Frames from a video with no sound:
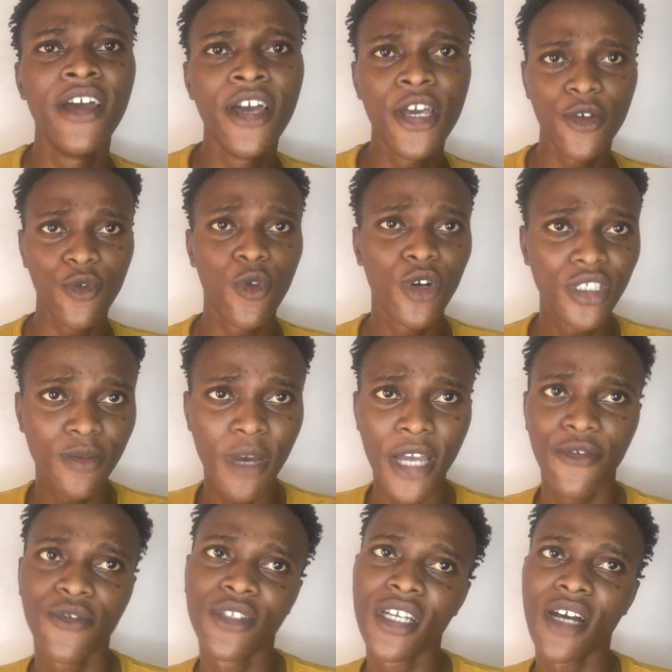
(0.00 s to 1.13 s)
if you want my
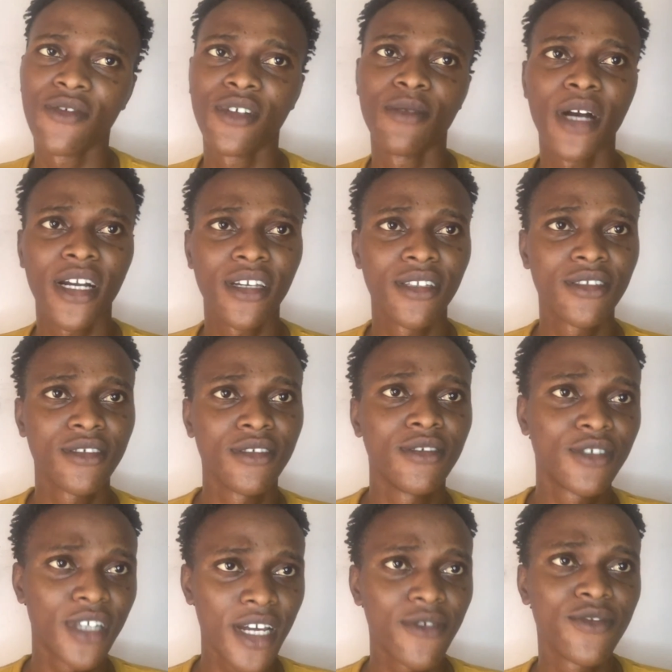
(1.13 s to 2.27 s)
free affiliate marketing
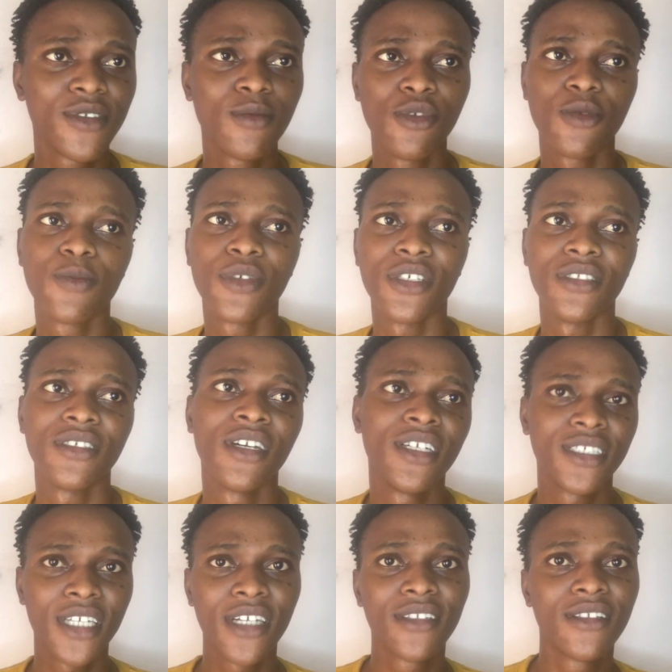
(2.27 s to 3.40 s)
traffic blueprint,
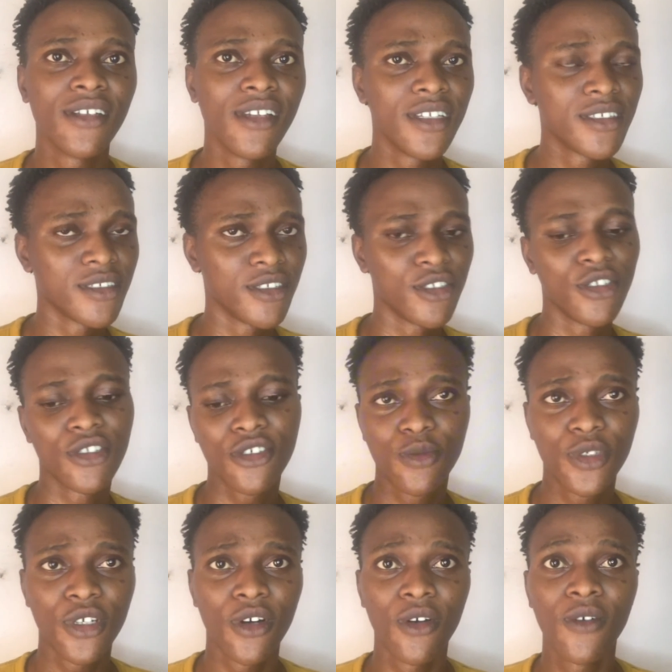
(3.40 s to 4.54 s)
check the link in the description.